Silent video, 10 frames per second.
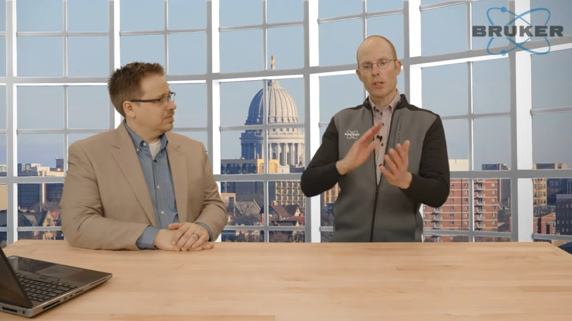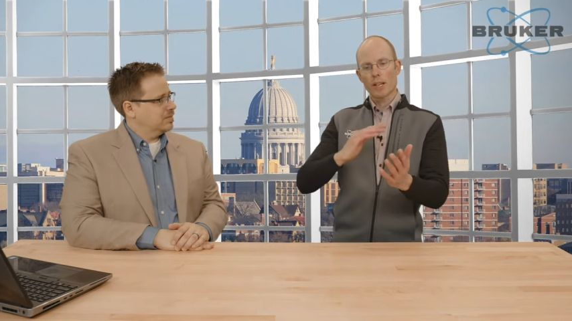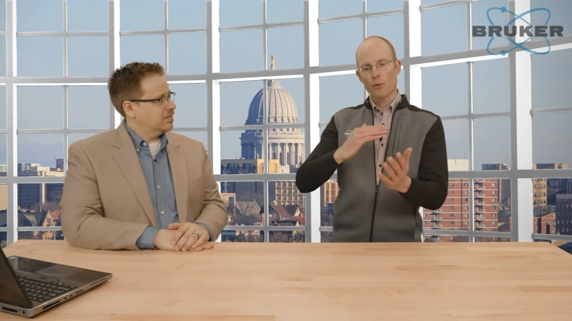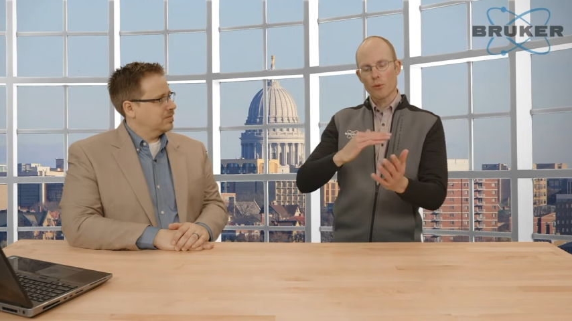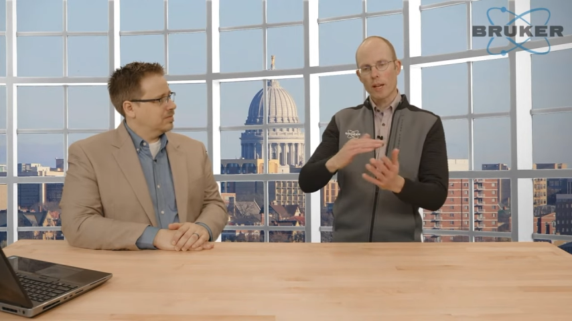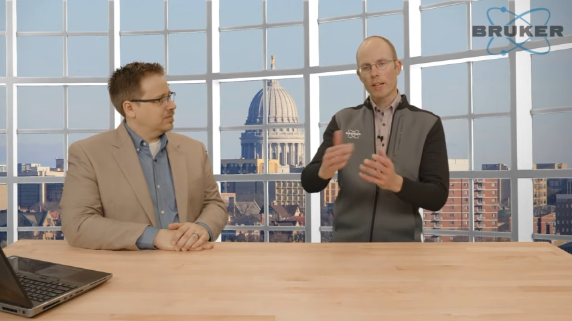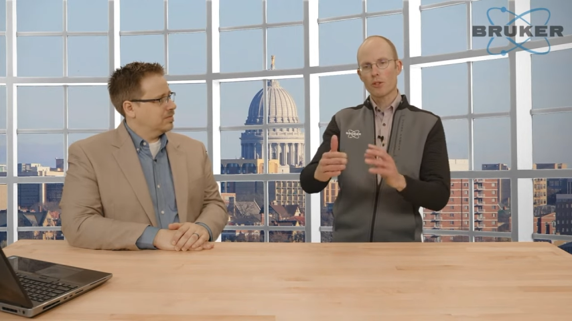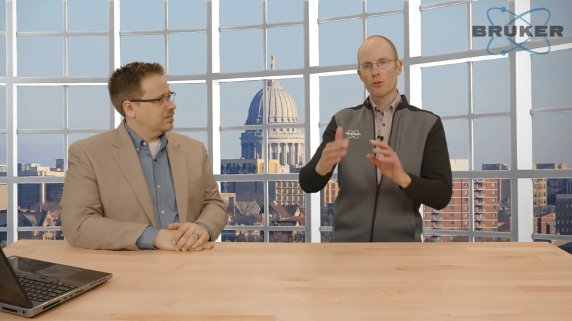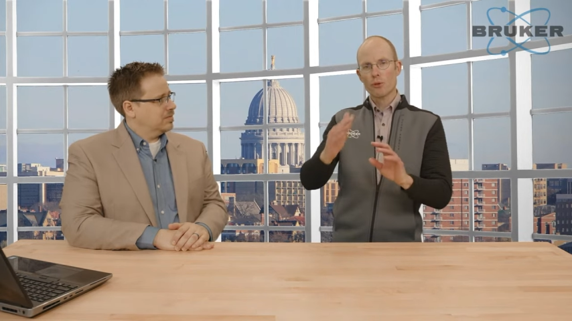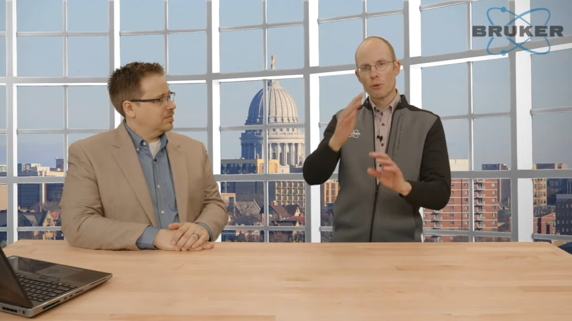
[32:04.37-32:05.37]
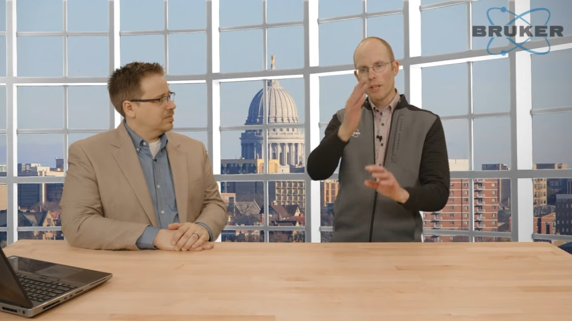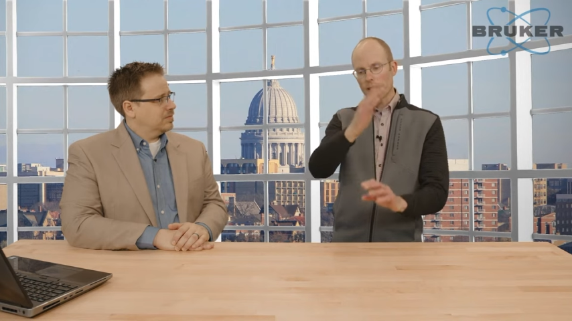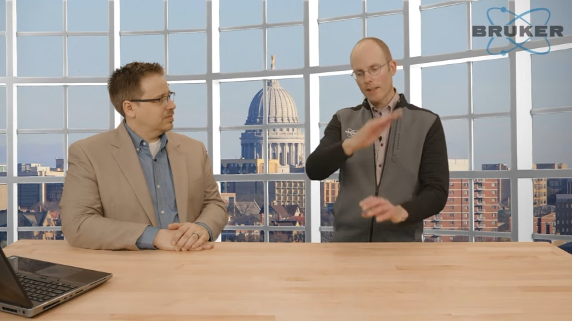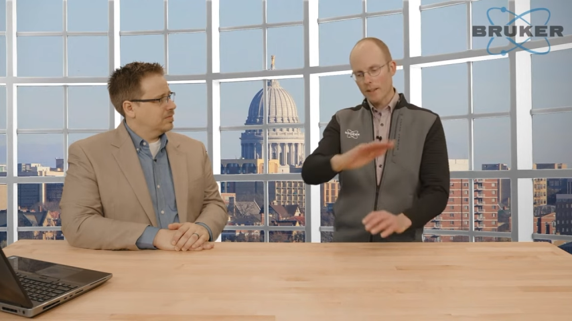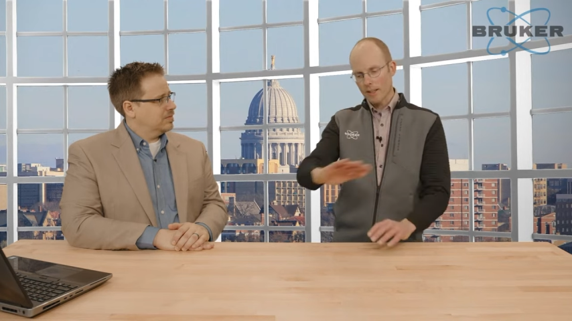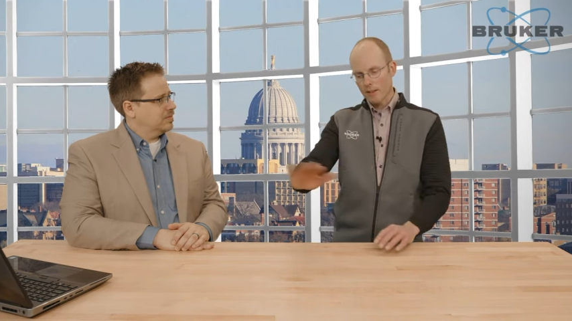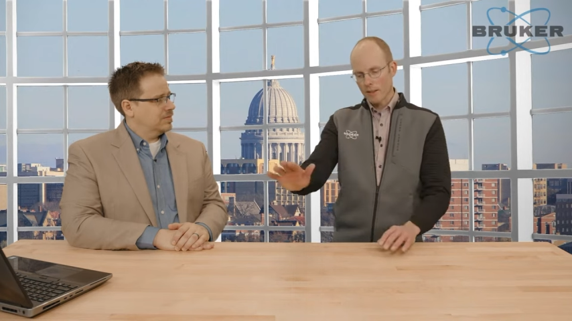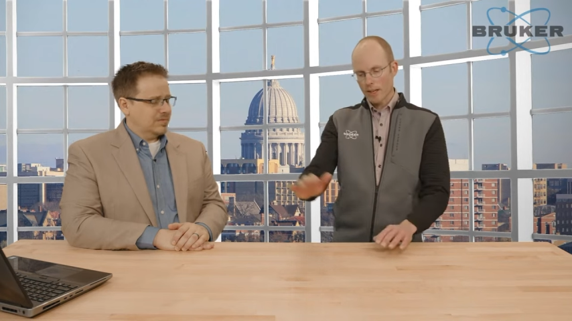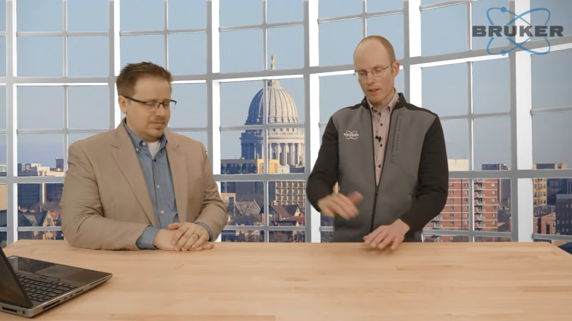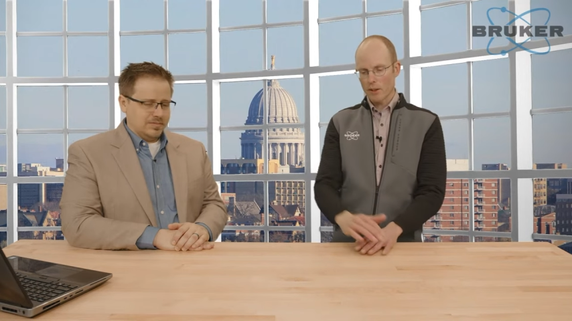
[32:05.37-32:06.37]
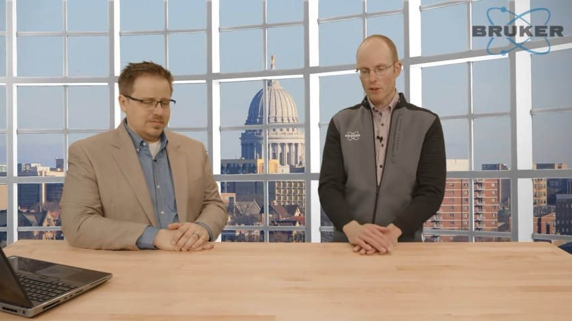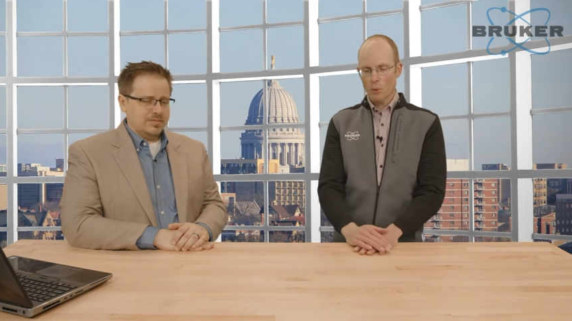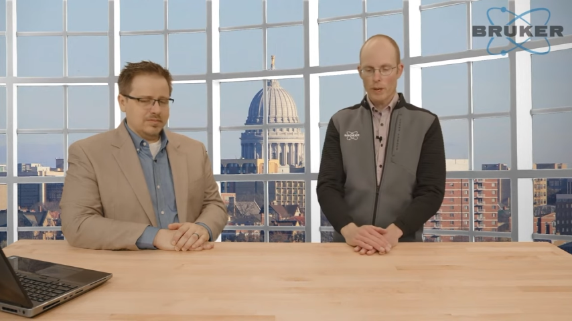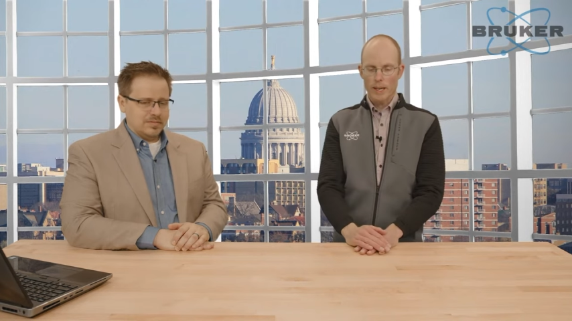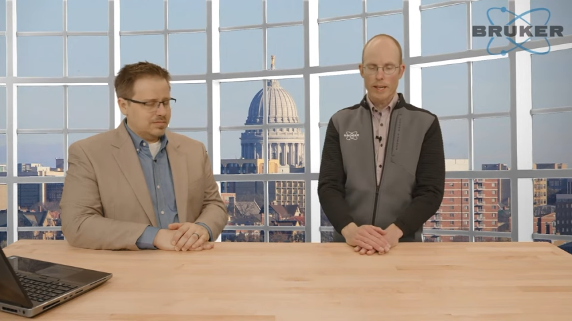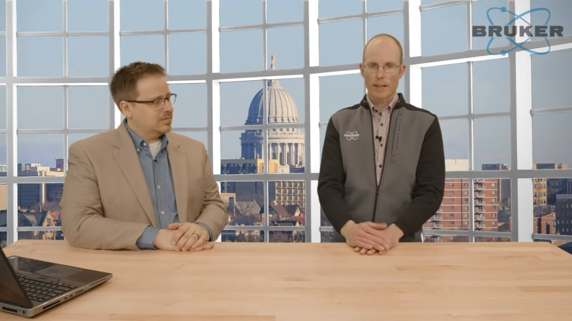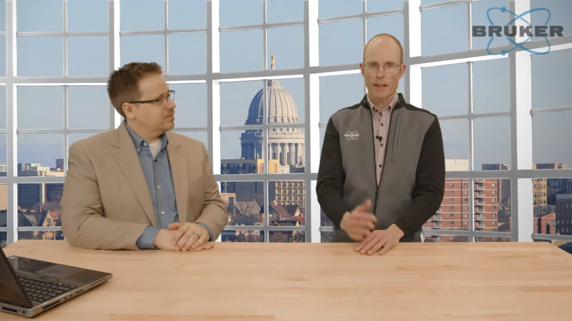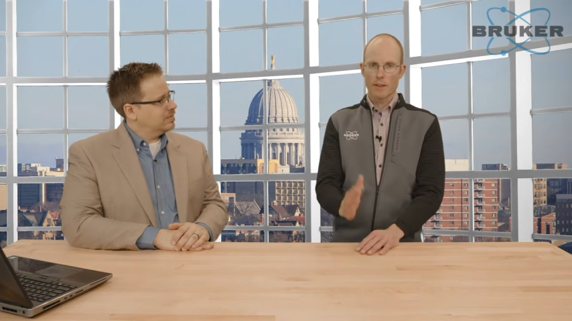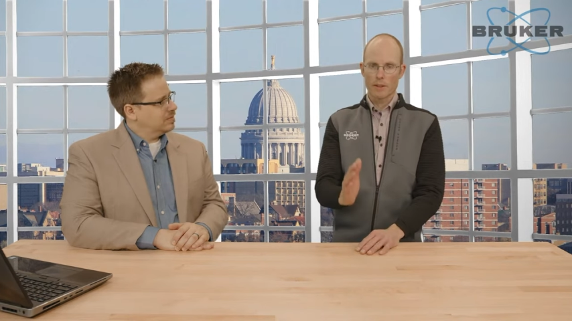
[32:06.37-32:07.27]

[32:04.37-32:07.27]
Speaker 1: you can fly through, you can cut away, and